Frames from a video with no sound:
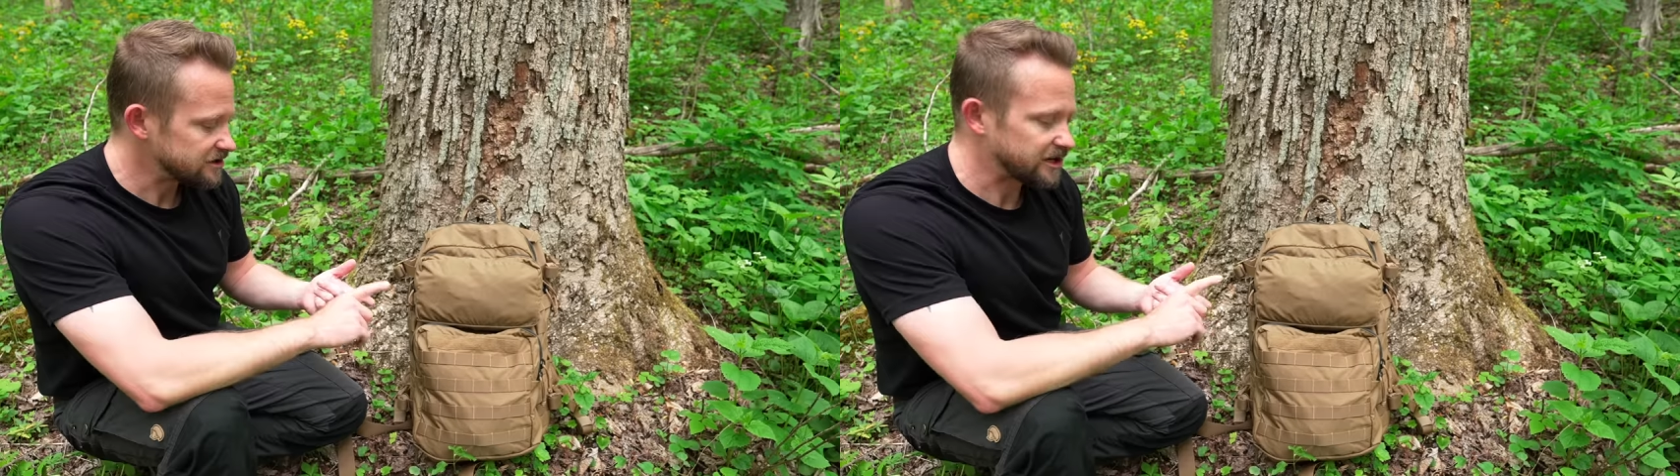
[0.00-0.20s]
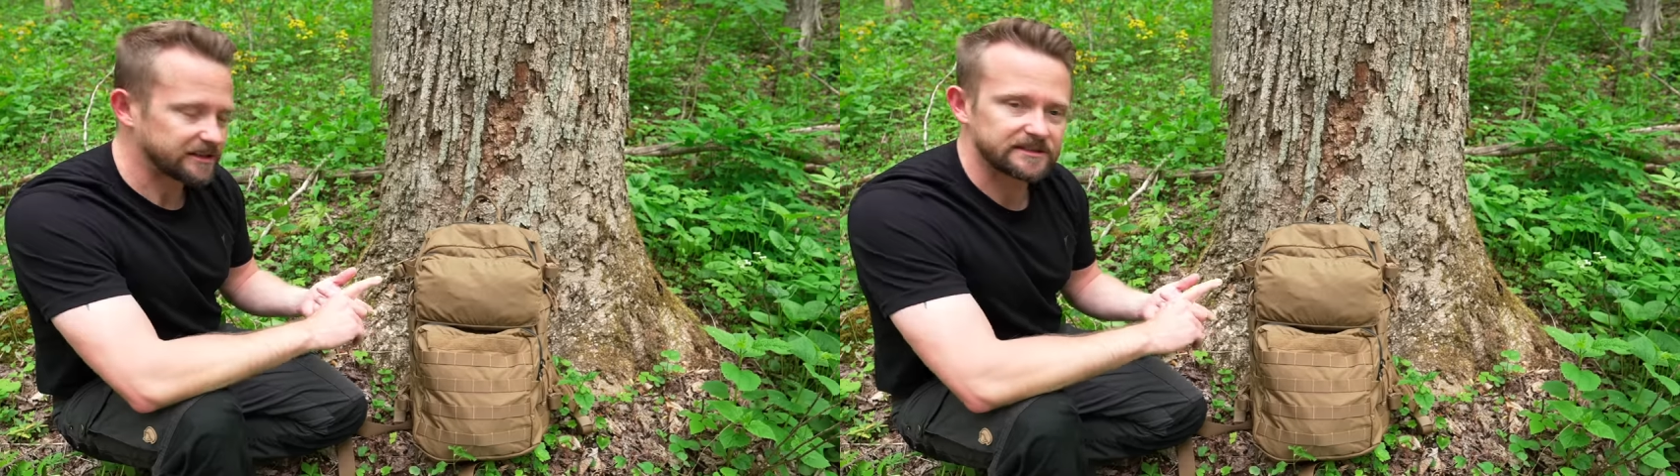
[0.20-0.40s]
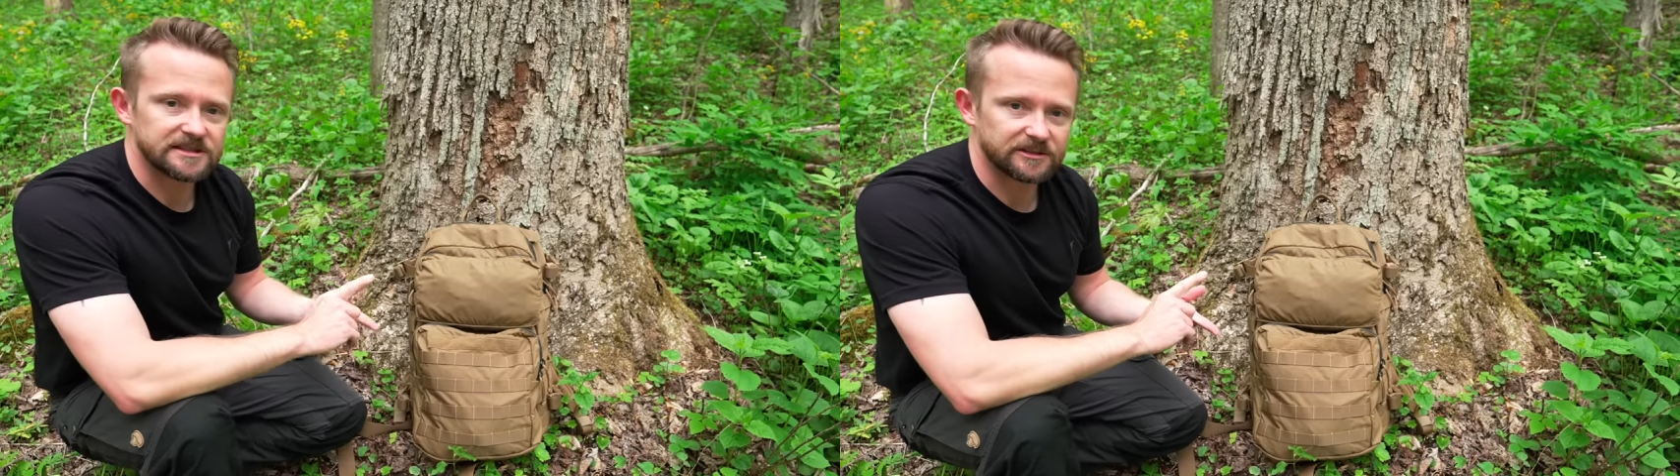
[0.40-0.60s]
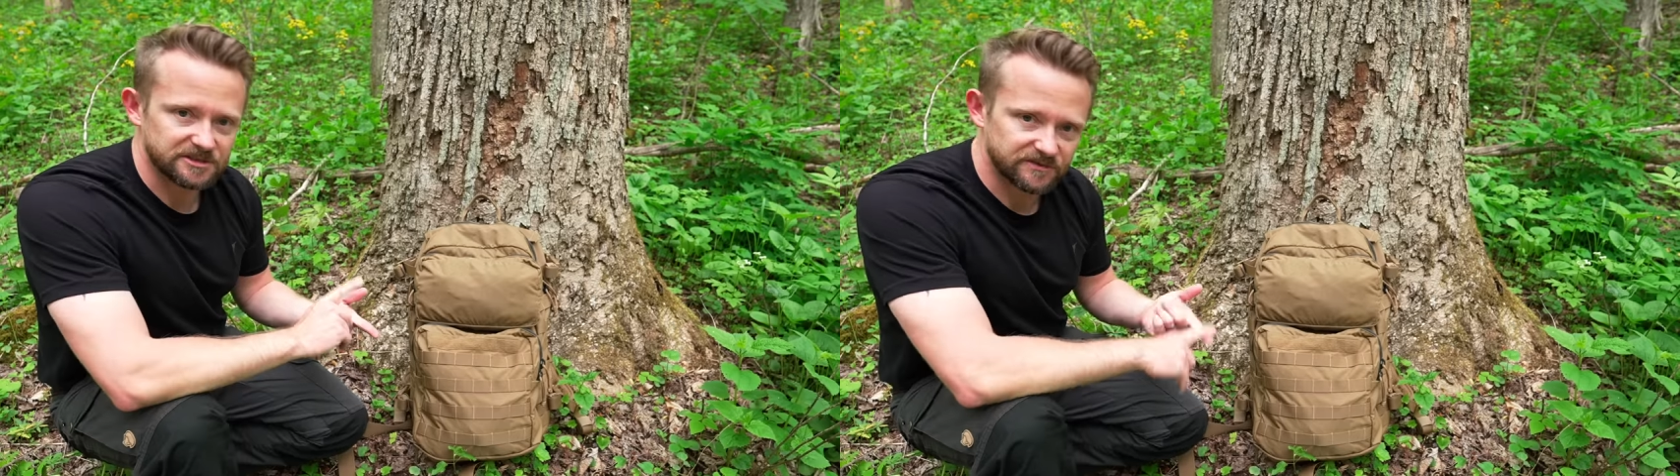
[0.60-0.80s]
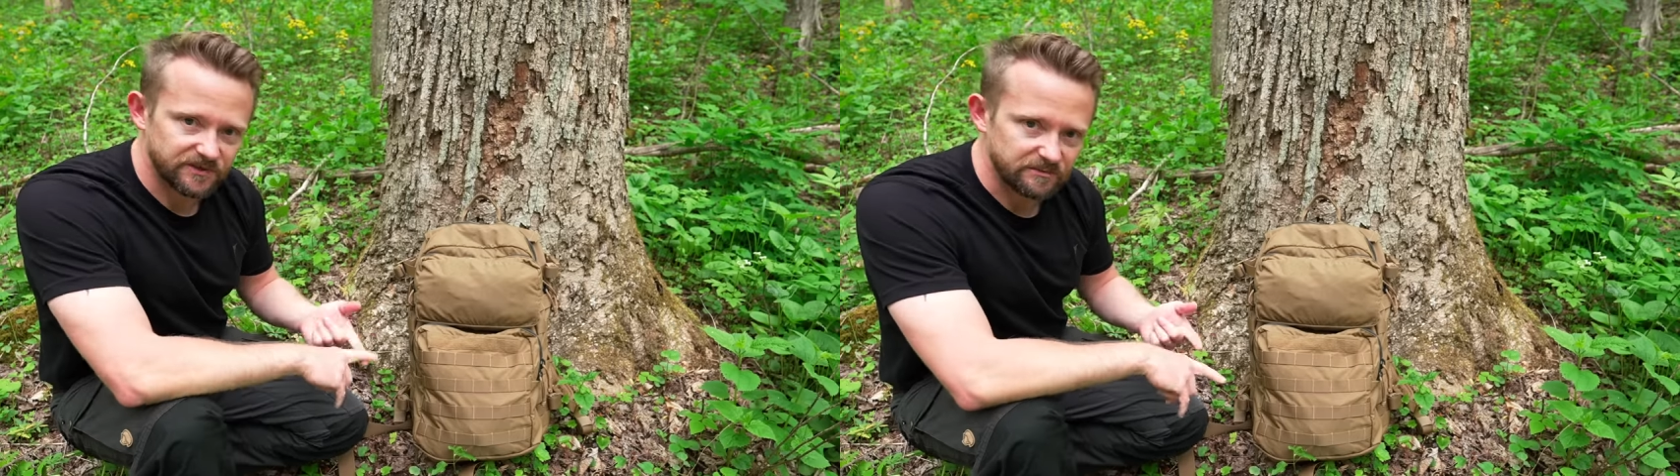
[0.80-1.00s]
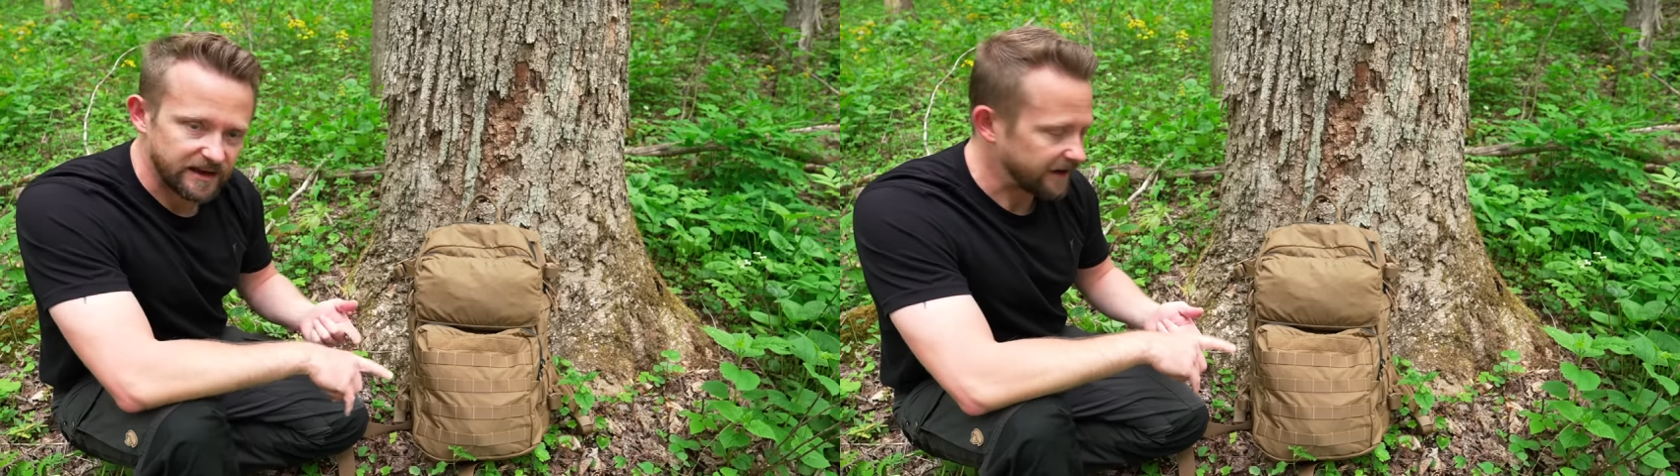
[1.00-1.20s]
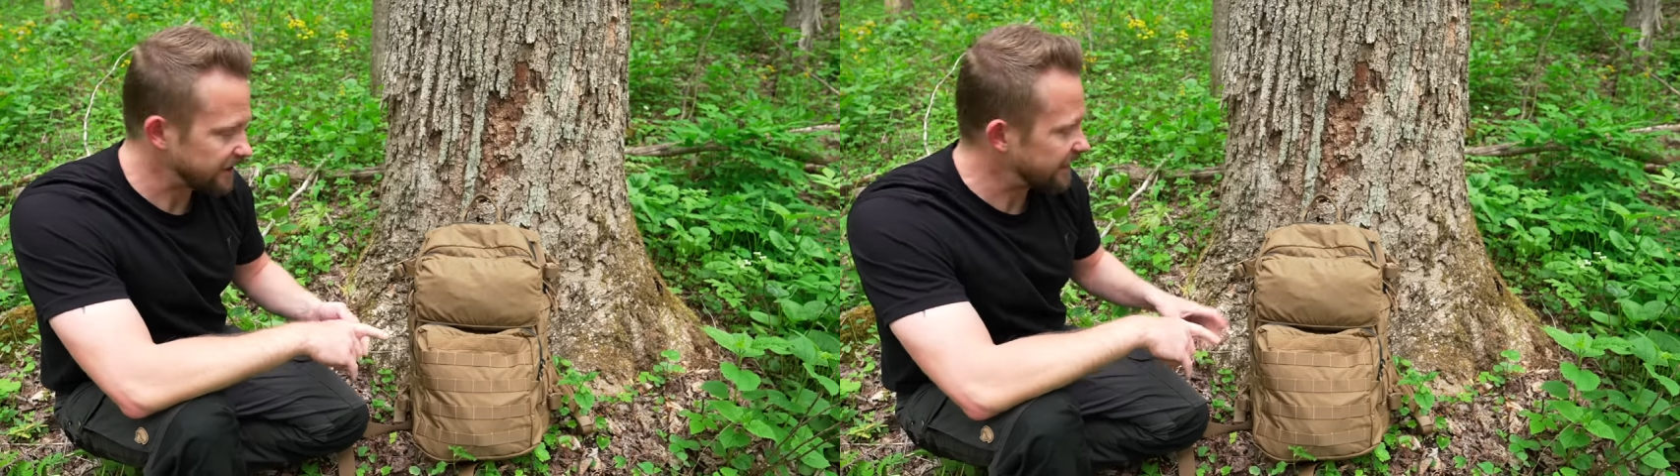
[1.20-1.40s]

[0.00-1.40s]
check the seller's feedback,